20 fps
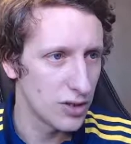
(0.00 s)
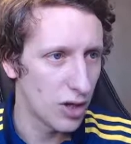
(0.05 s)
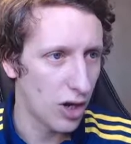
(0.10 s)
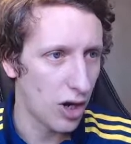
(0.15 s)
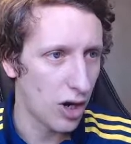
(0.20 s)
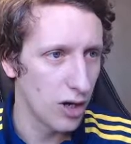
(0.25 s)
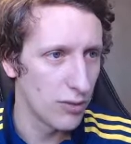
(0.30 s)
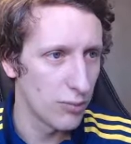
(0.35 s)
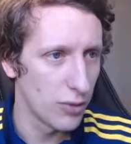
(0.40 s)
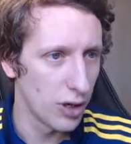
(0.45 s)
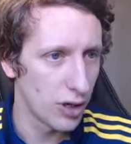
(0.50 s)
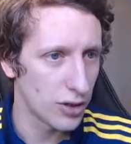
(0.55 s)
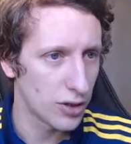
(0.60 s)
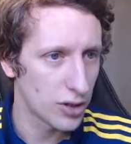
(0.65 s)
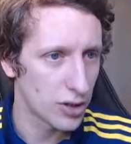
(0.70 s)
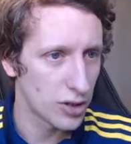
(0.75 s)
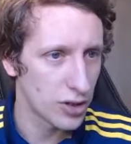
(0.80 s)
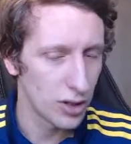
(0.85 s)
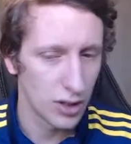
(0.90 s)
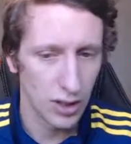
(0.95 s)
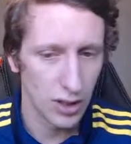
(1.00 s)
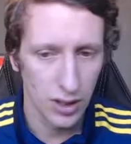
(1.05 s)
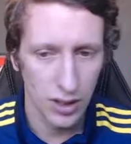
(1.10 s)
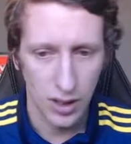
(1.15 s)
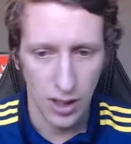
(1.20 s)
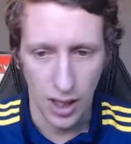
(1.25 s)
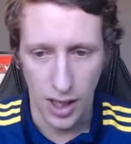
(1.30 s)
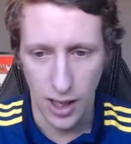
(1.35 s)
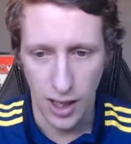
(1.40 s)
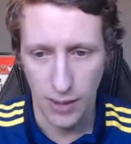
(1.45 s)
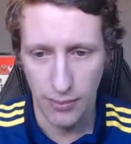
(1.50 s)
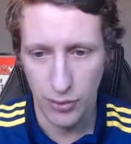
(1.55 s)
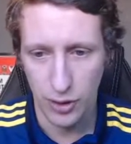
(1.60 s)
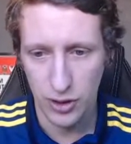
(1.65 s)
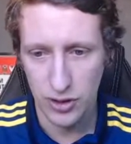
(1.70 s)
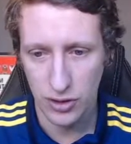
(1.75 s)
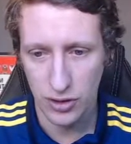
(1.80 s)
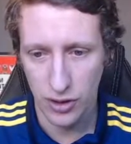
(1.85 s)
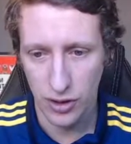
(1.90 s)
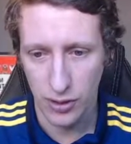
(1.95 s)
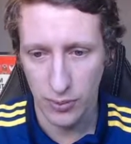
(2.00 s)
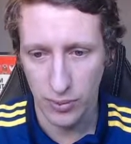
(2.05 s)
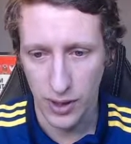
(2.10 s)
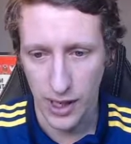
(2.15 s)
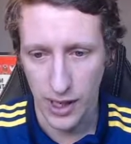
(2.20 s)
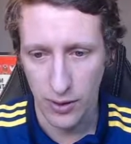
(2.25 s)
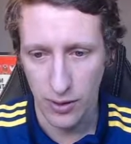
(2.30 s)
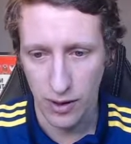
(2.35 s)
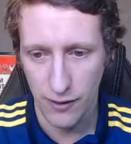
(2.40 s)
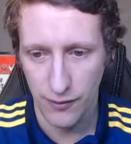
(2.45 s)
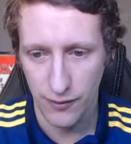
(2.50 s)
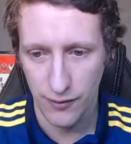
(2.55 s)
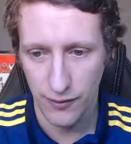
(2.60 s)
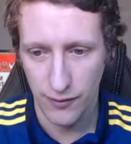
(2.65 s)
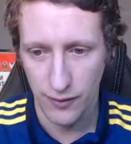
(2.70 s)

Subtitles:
on much, but it's another player off.